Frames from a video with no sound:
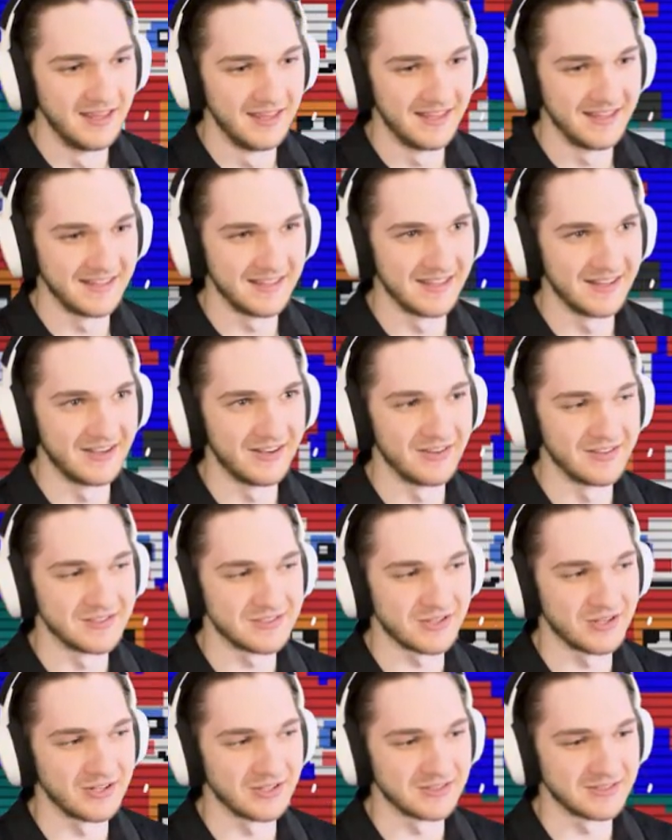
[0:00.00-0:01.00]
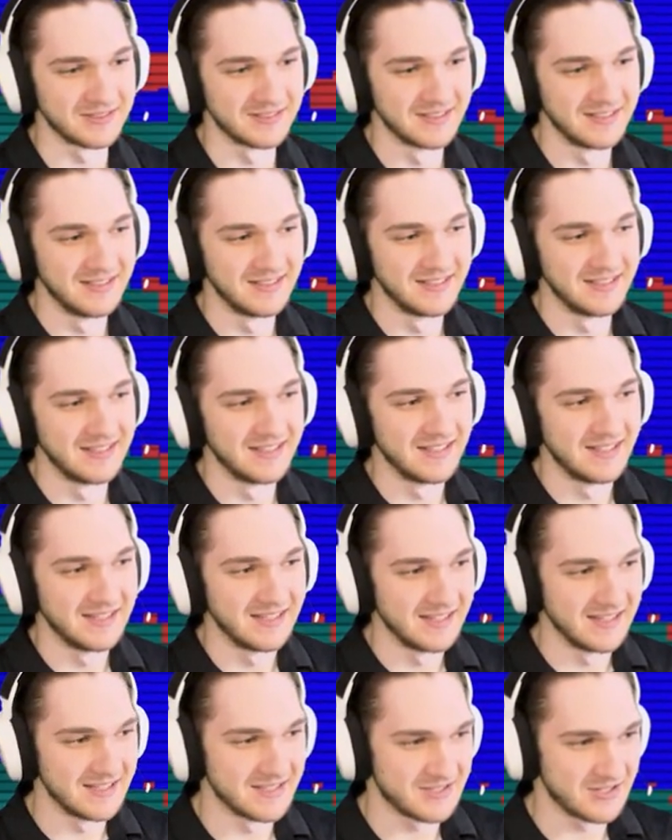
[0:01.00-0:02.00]
get it, it's cooked.
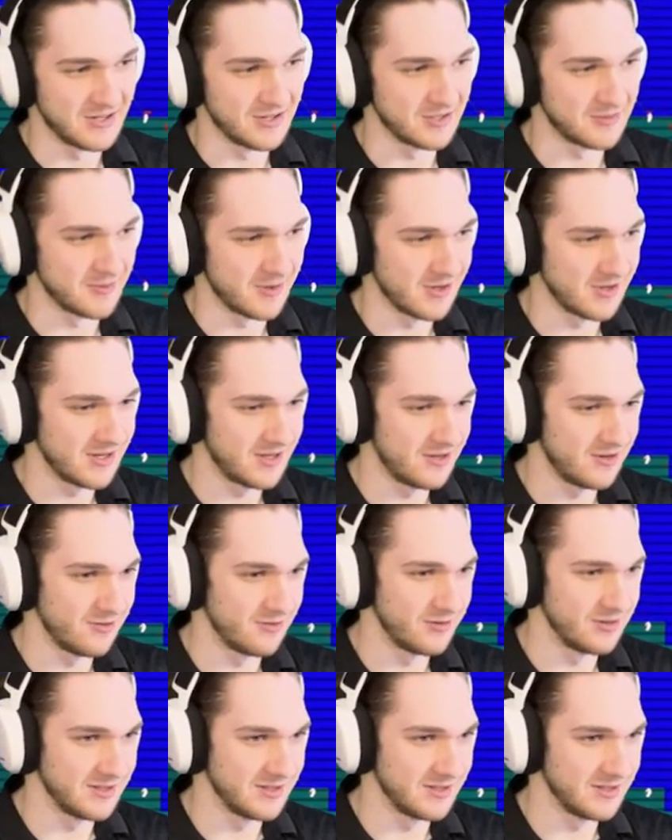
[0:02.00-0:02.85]
It's cooked, bro. Get it over